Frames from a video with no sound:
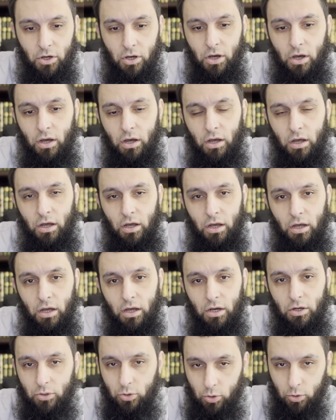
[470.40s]

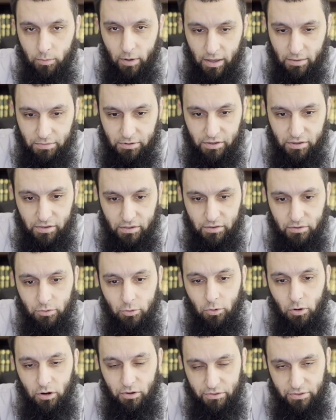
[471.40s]

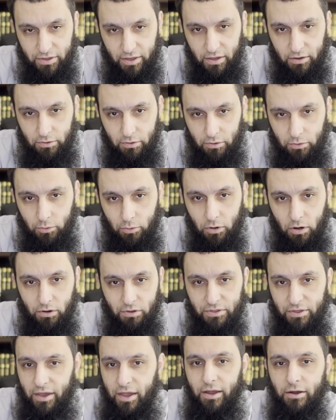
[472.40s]
who are
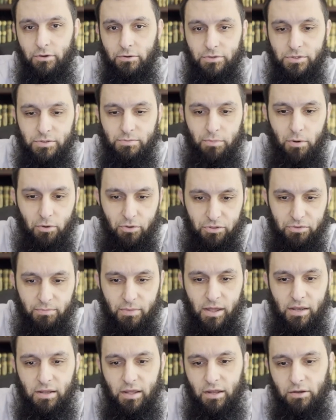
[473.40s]
the heirs, both
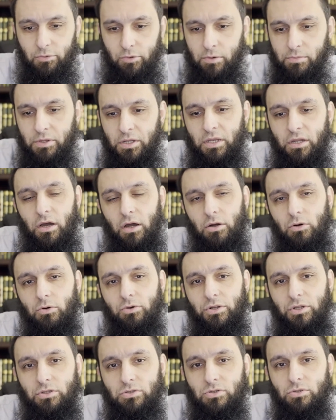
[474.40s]
men and women,
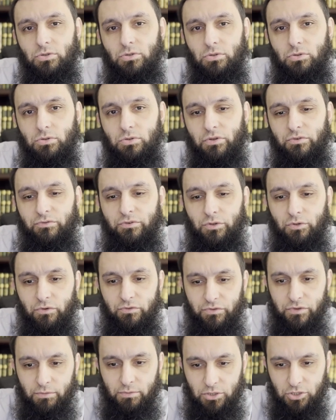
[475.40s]
according to the view
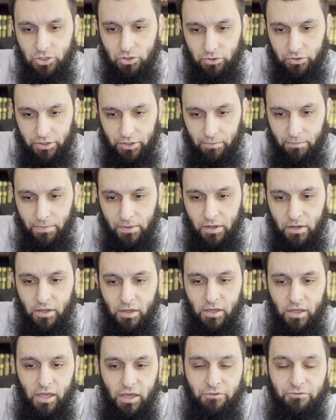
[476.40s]
of the majority.
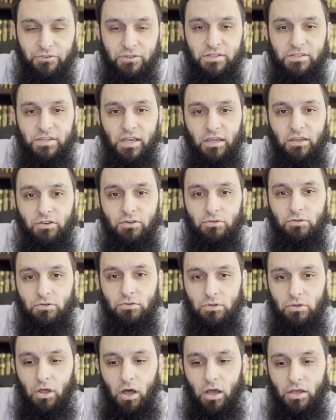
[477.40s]
If the secular
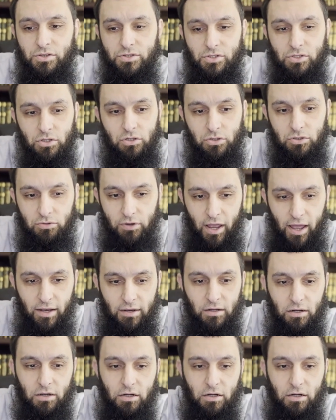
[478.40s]
laws grant